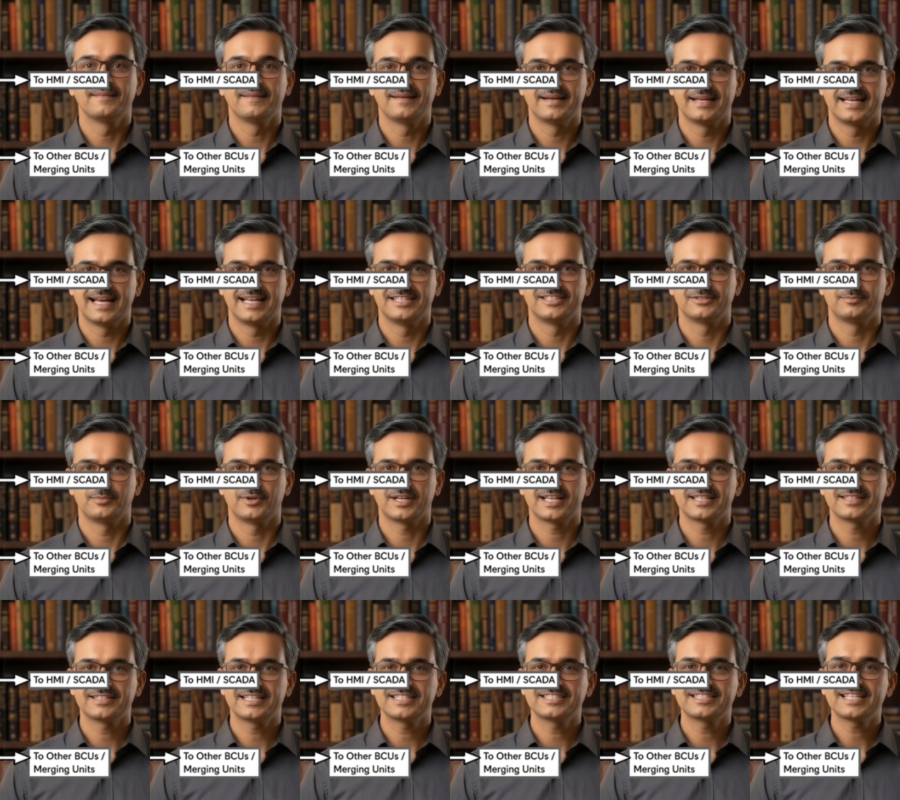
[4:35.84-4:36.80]
Let's
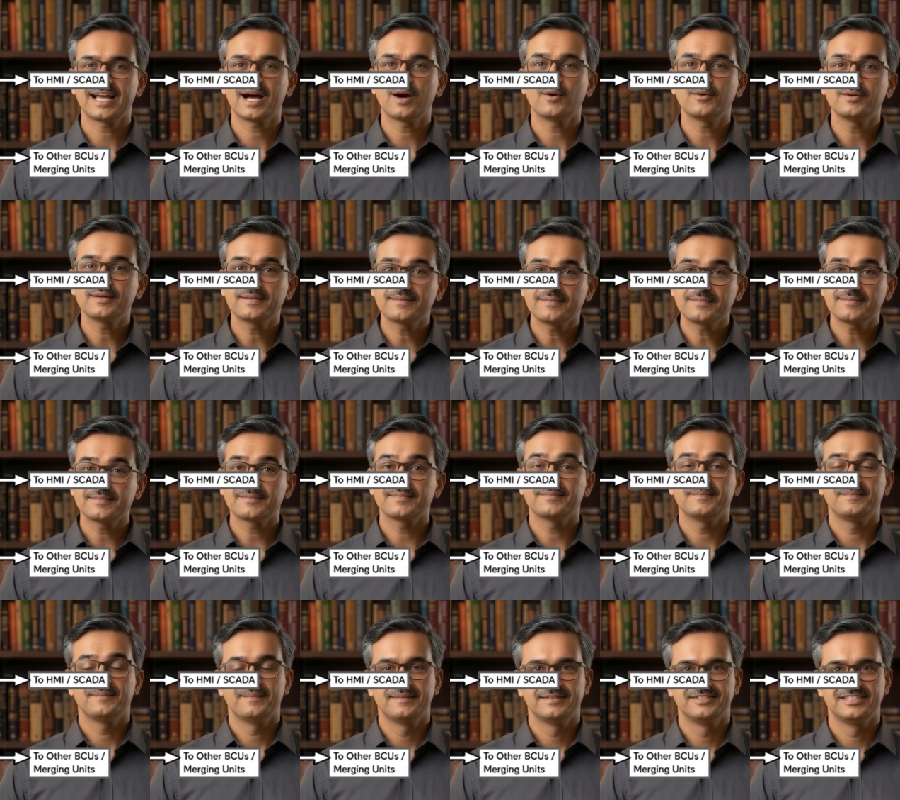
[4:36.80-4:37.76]
break this down.
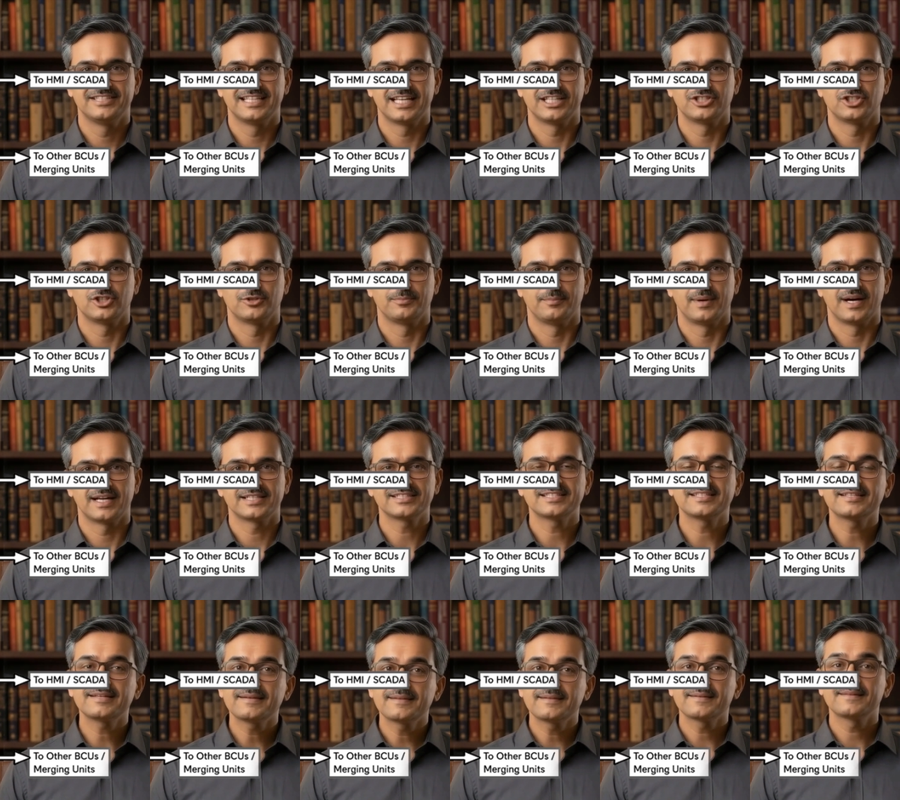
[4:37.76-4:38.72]
Station
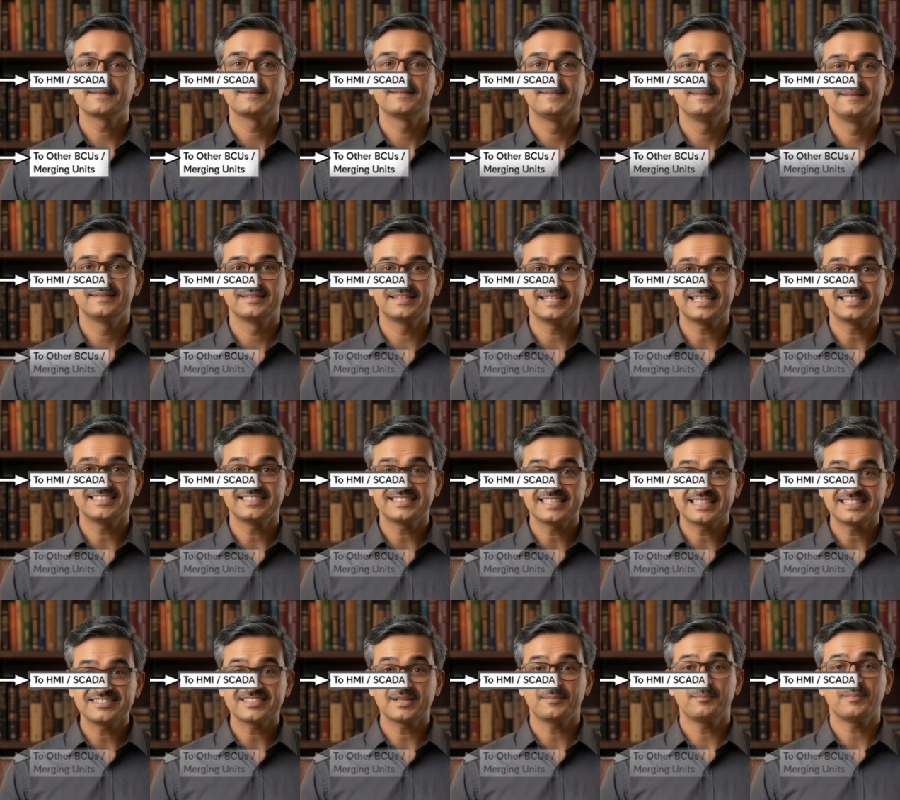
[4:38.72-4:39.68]
bus. This
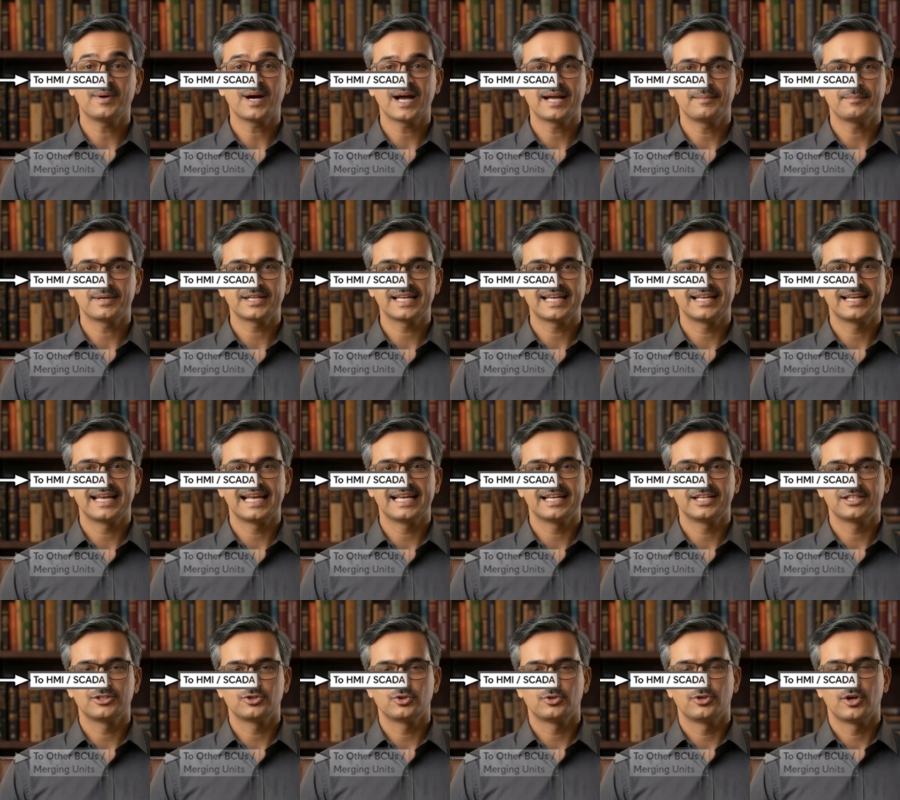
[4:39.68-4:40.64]
is the primary
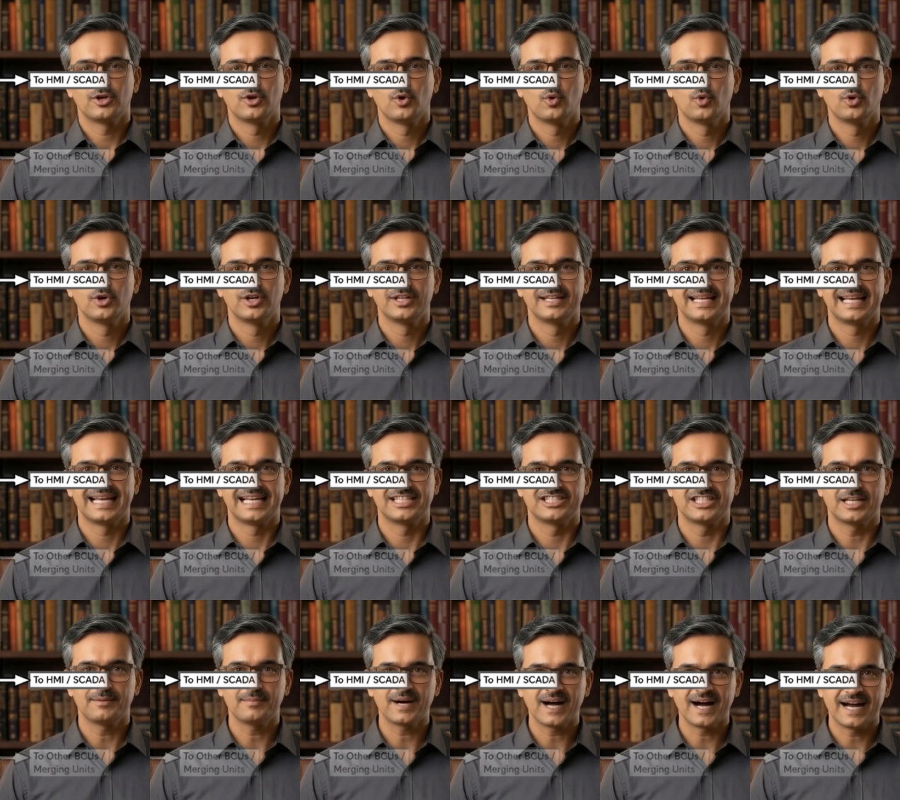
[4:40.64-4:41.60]
link to the local
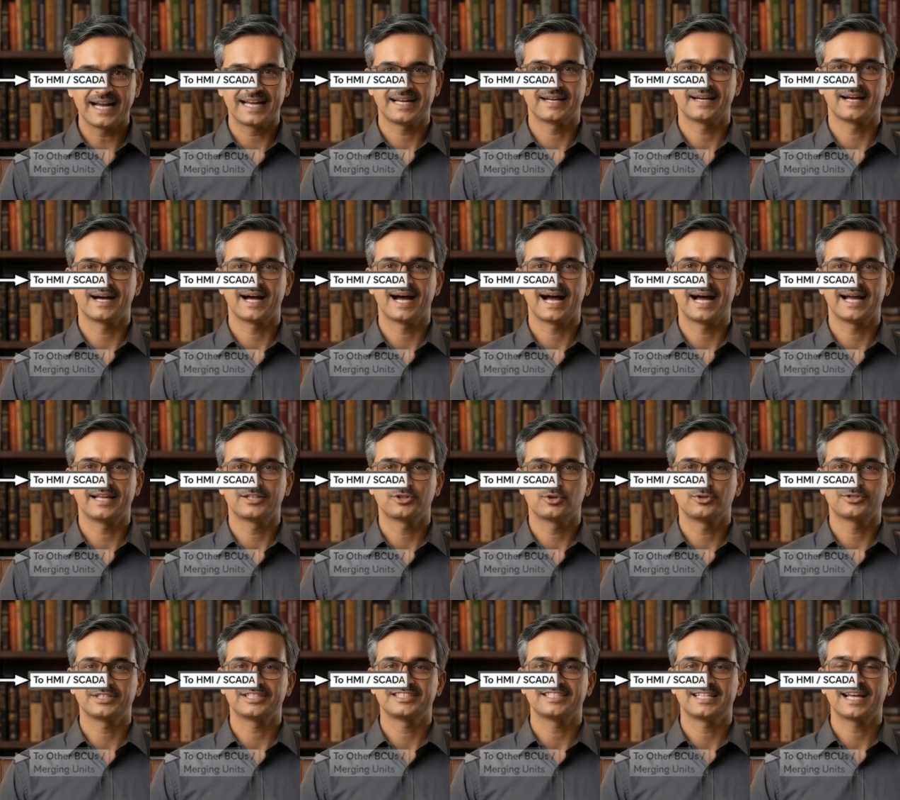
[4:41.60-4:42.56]
HMI and to
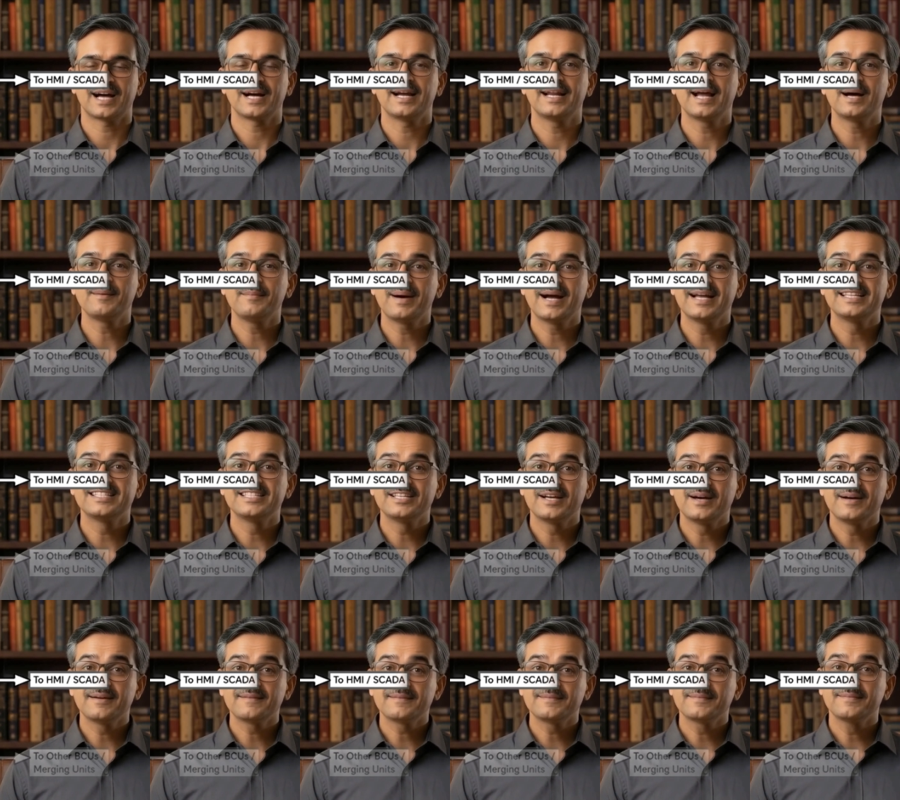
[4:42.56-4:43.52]
the SCADA
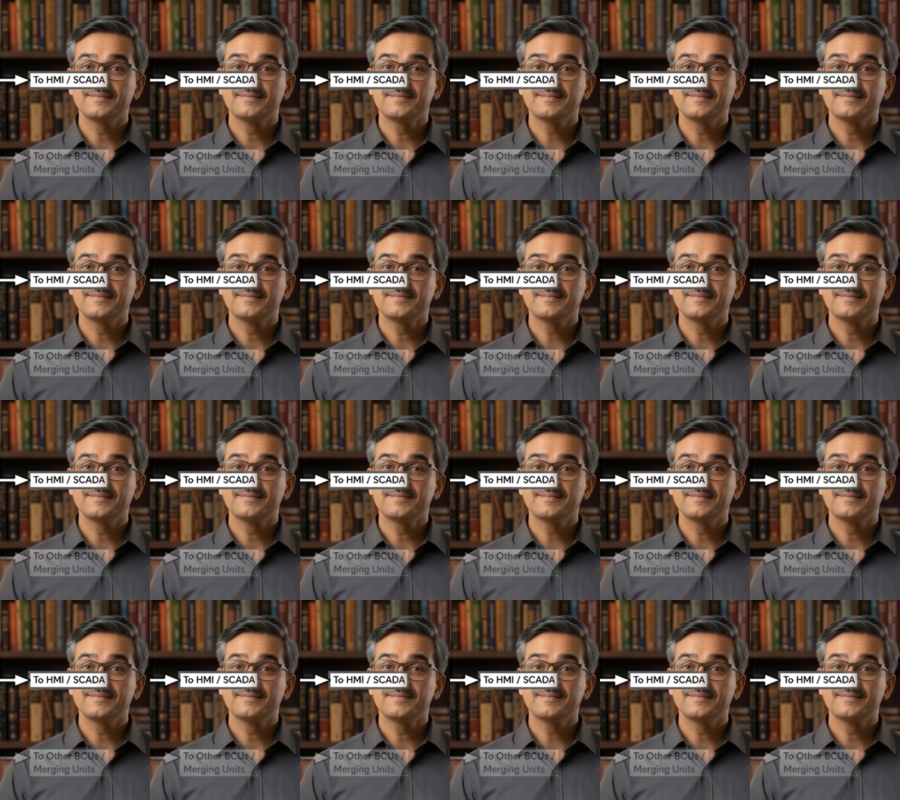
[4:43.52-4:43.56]
master.